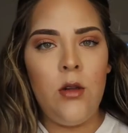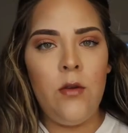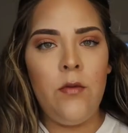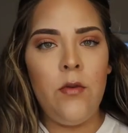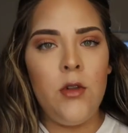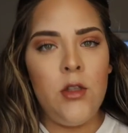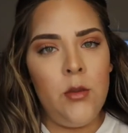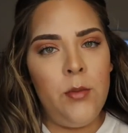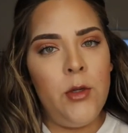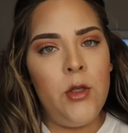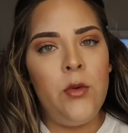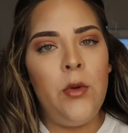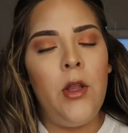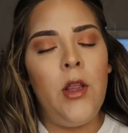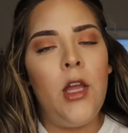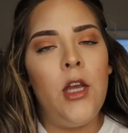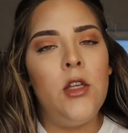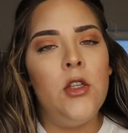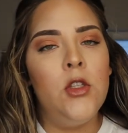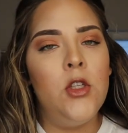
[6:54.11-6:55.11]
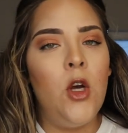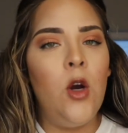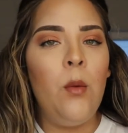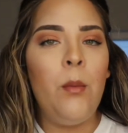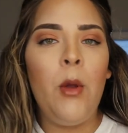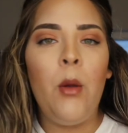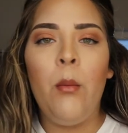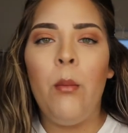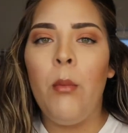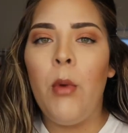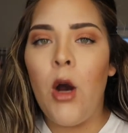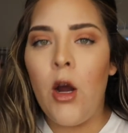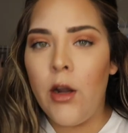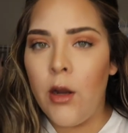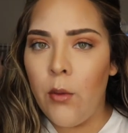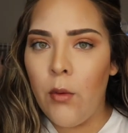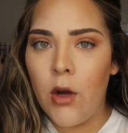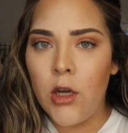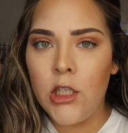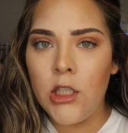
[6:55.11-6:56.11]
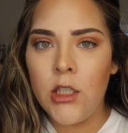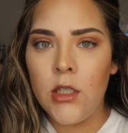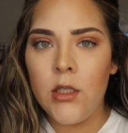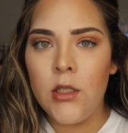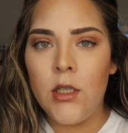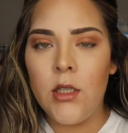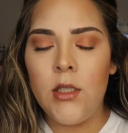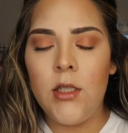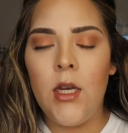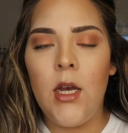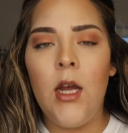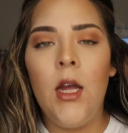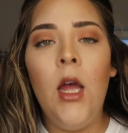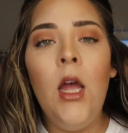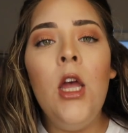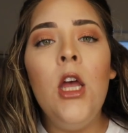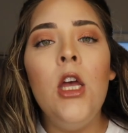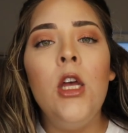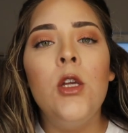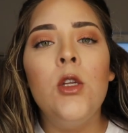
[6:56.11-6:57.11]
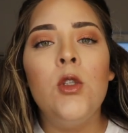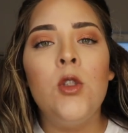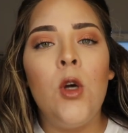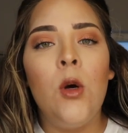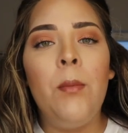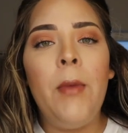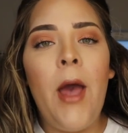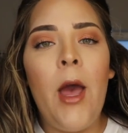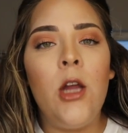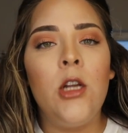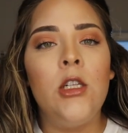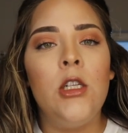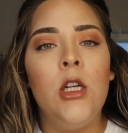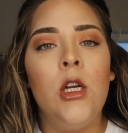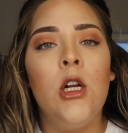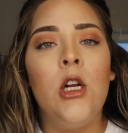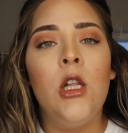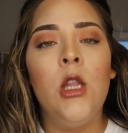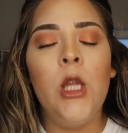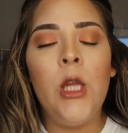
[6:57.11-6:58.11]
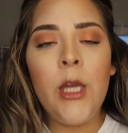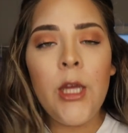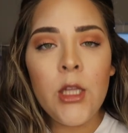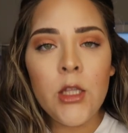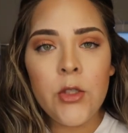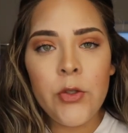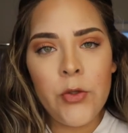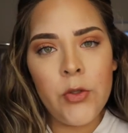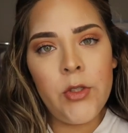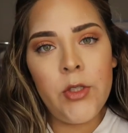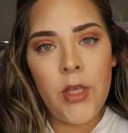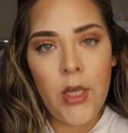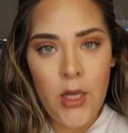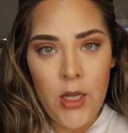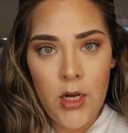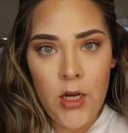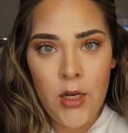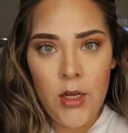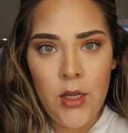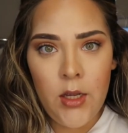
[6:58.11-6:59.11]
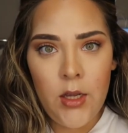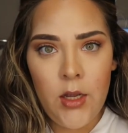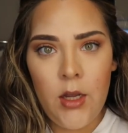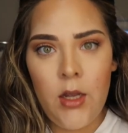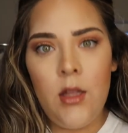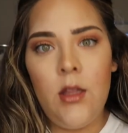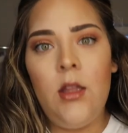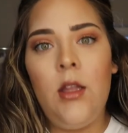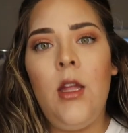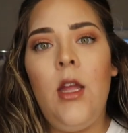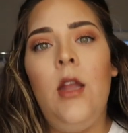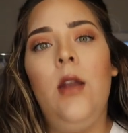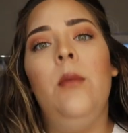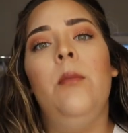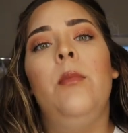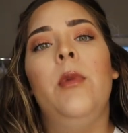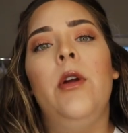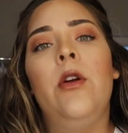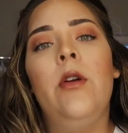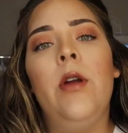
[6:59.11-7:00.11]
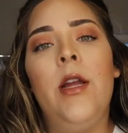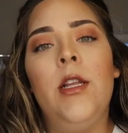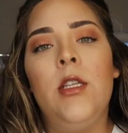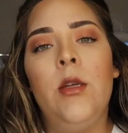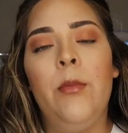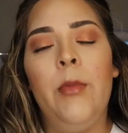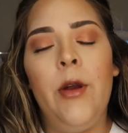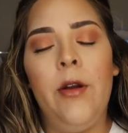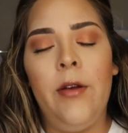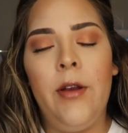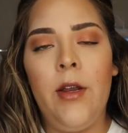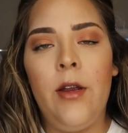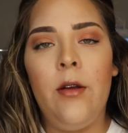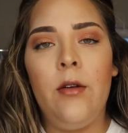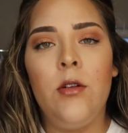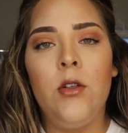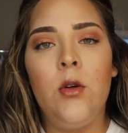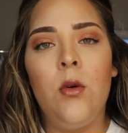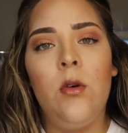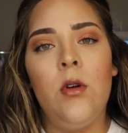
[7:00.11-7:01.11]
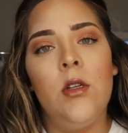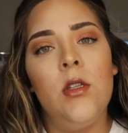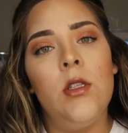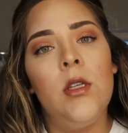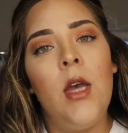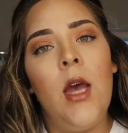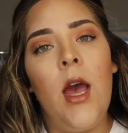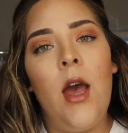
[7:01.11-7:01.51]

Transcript: difference between like soap and body washes is that soap actually cleans your skin and then it creates a barrier towards